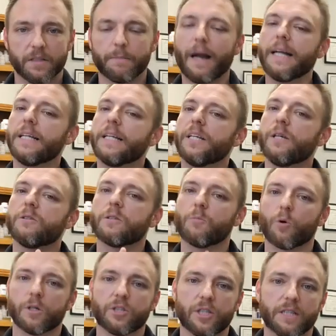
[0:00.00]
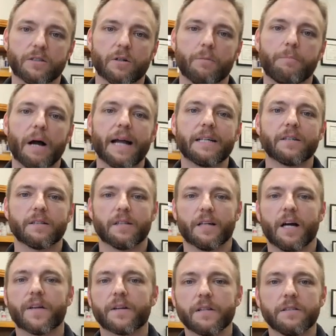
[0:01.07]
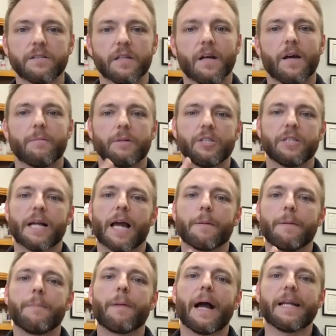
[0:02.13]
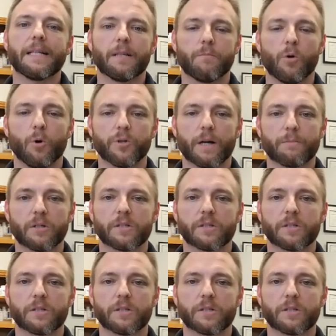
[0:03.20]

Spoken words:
You might need to use a more gentle binder than others, but you got to be binding the mold up.